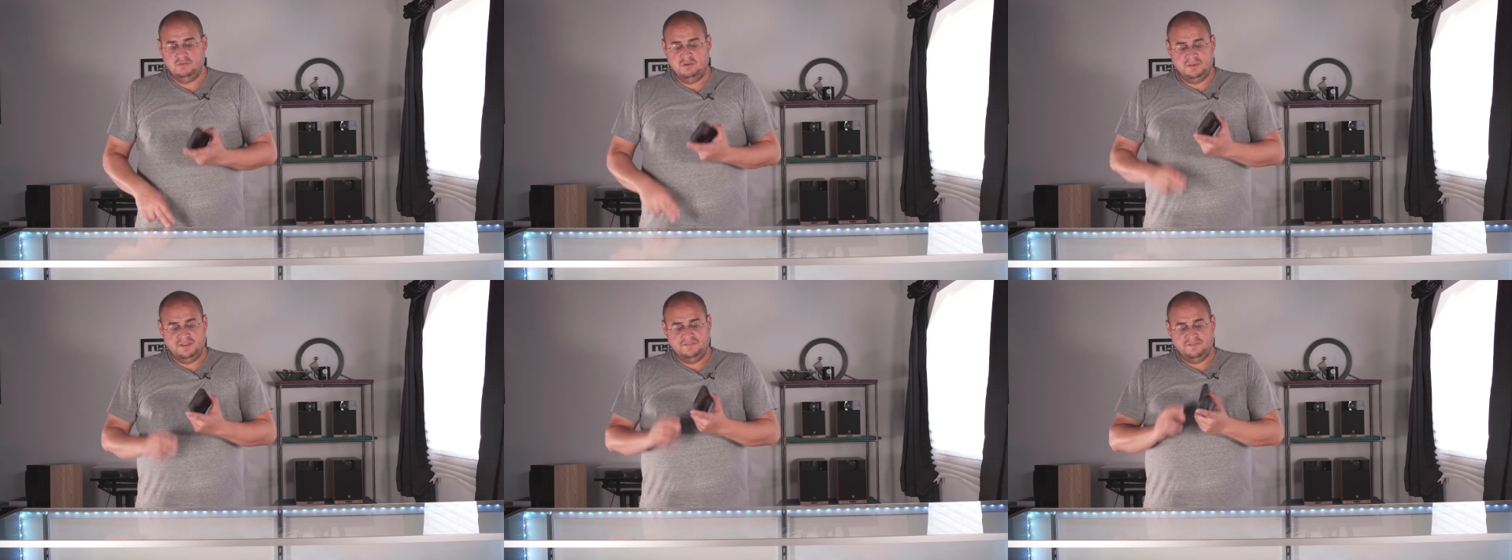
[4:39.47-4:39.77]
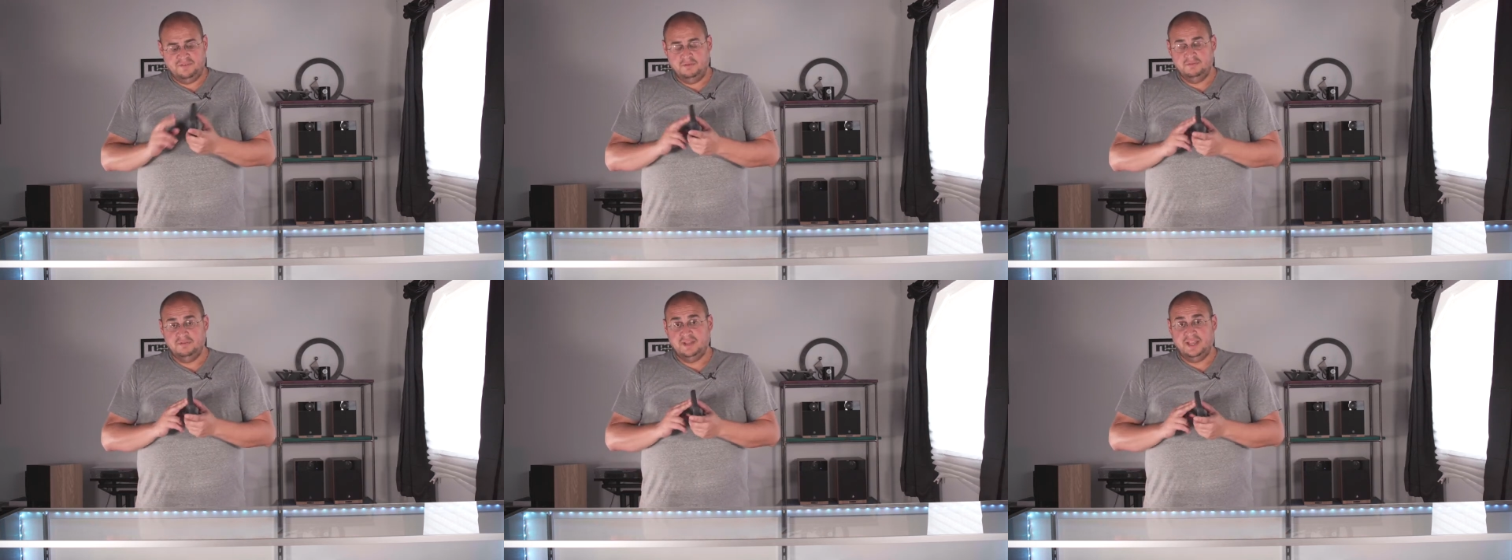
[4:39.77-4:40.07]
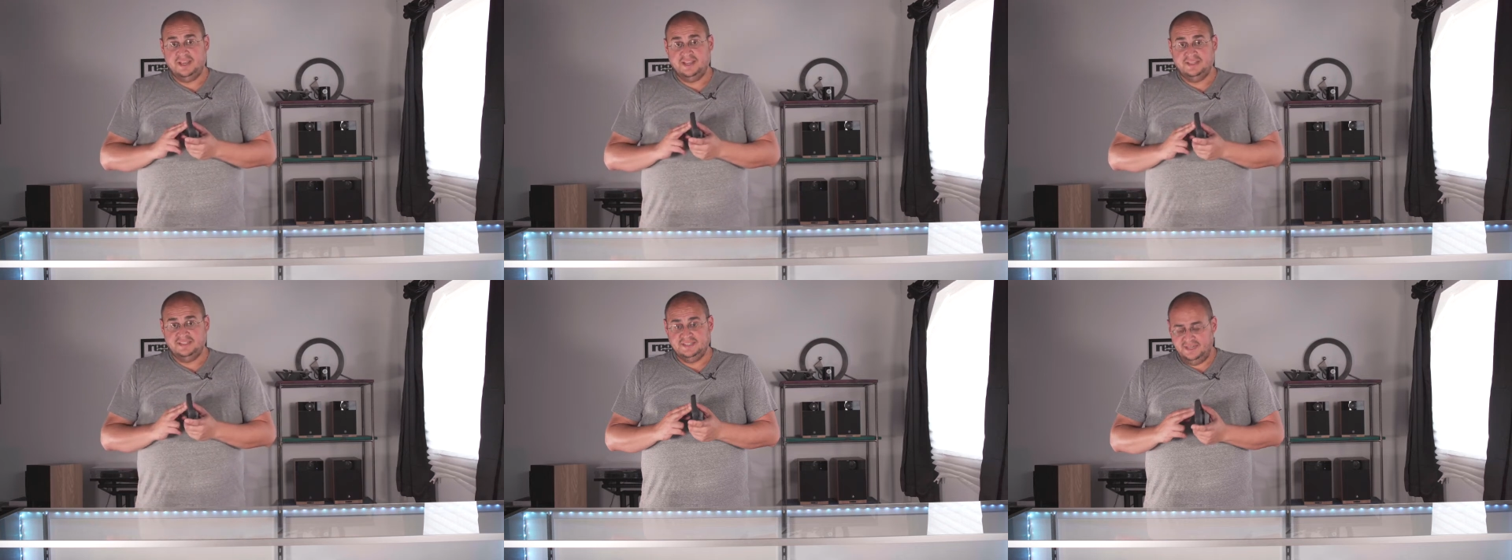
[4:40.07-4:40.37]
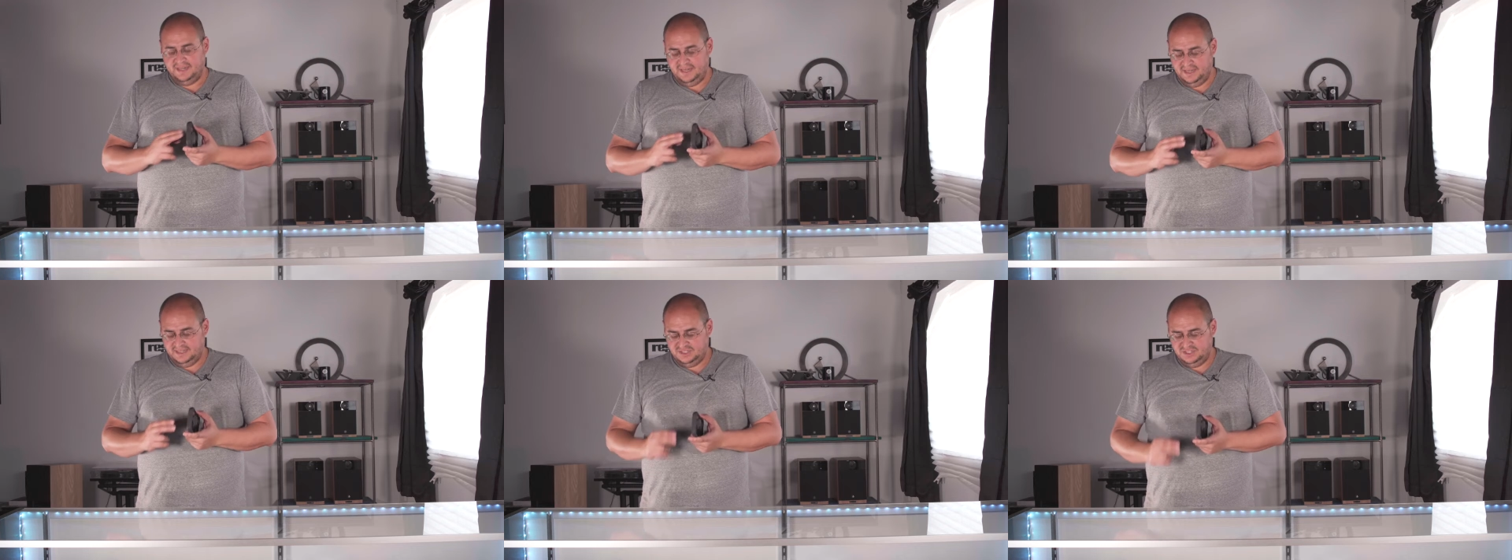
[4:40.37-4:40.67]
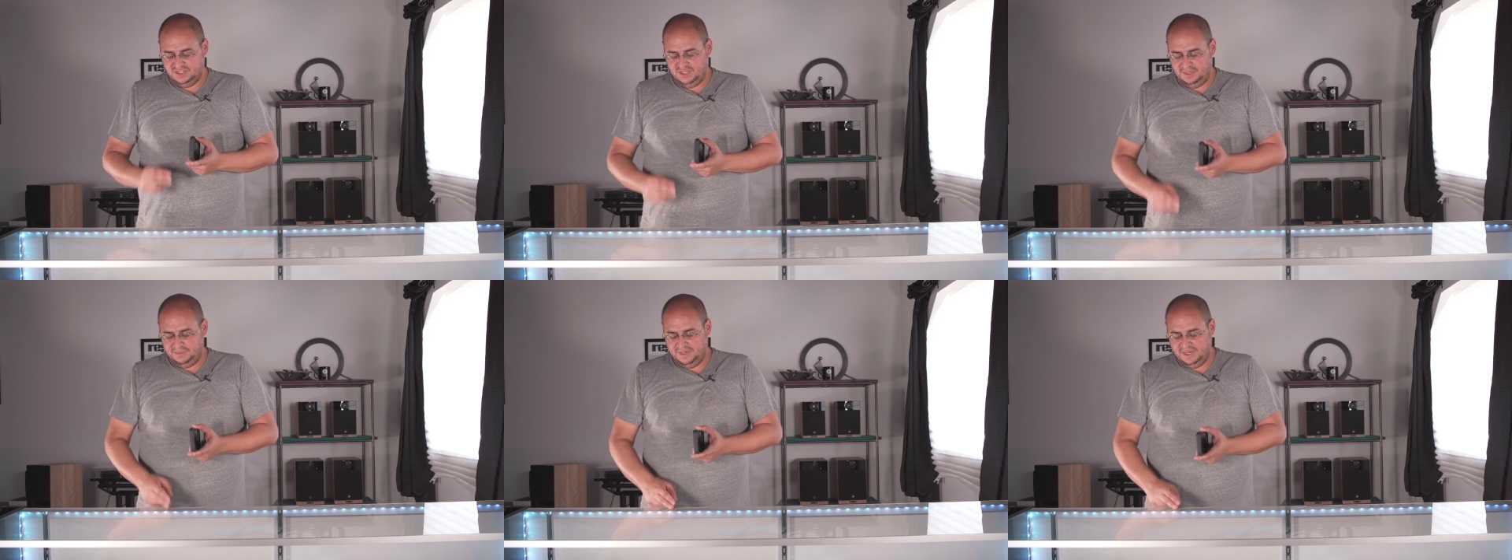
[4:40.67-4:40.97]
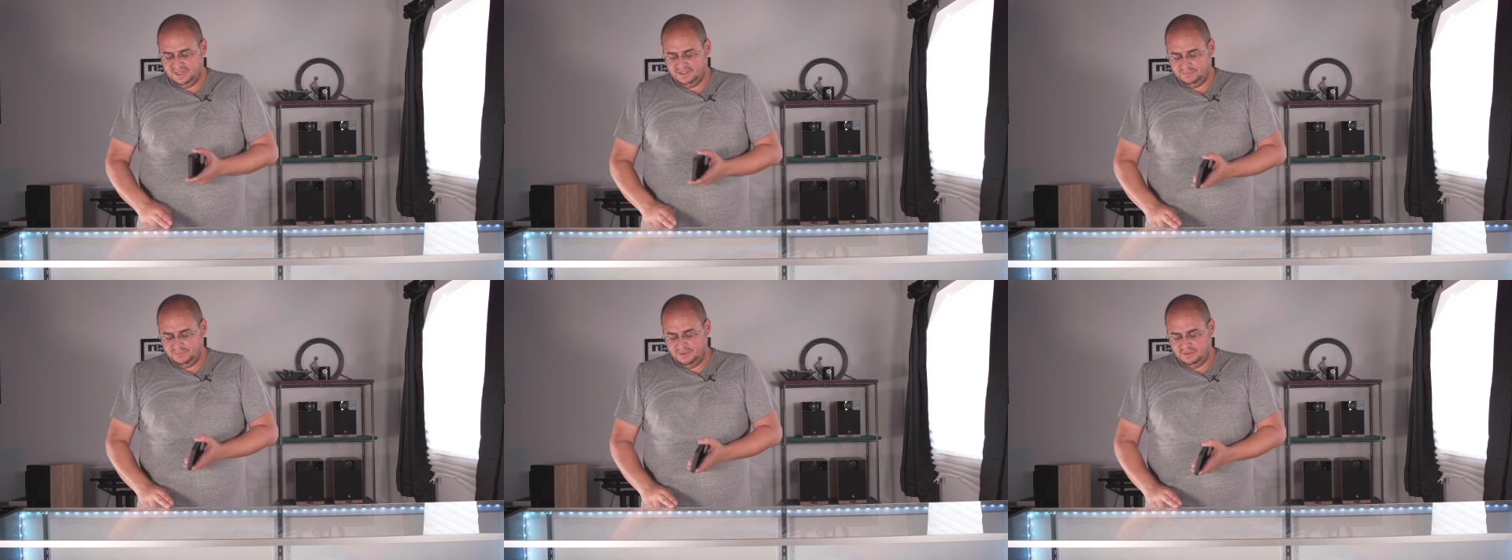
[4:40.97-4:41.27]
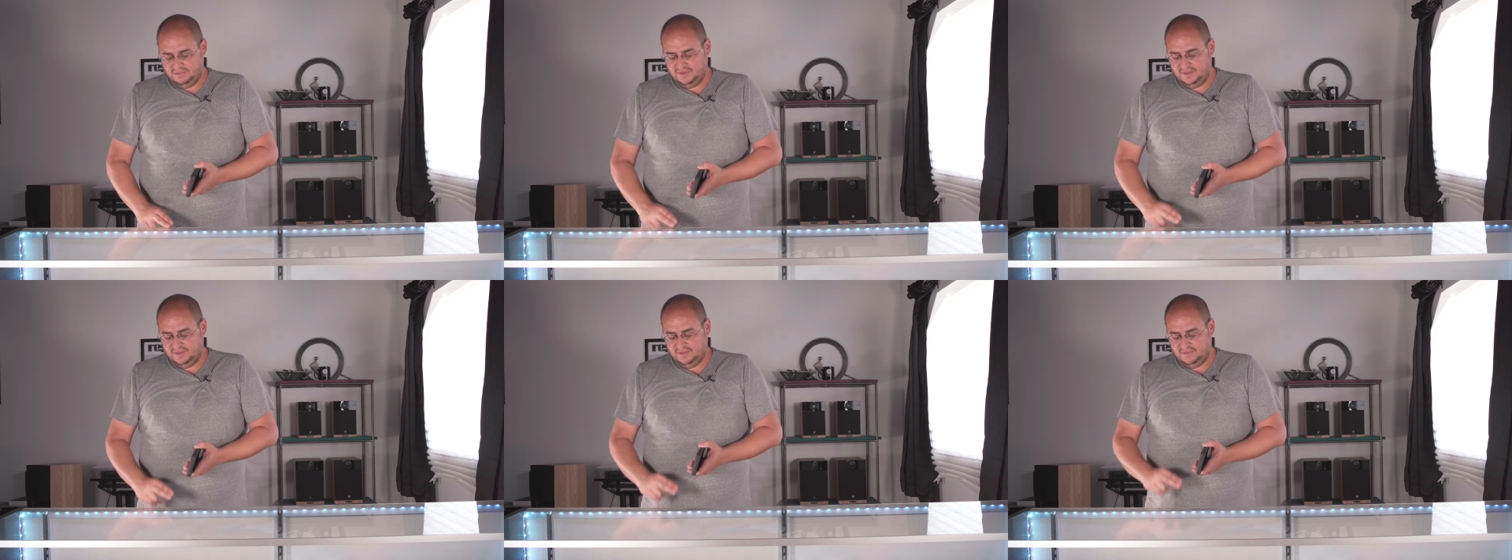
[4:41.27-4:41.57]
Well, my phone, like I said, it has GPS
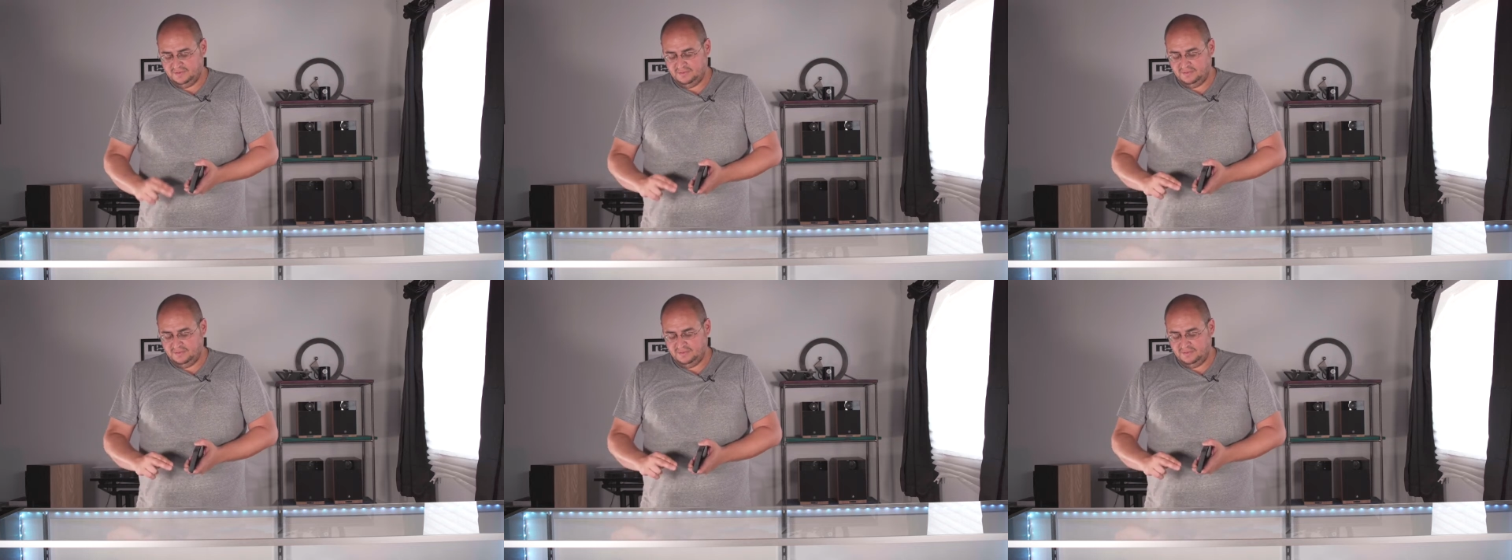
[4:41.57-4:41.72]
built in.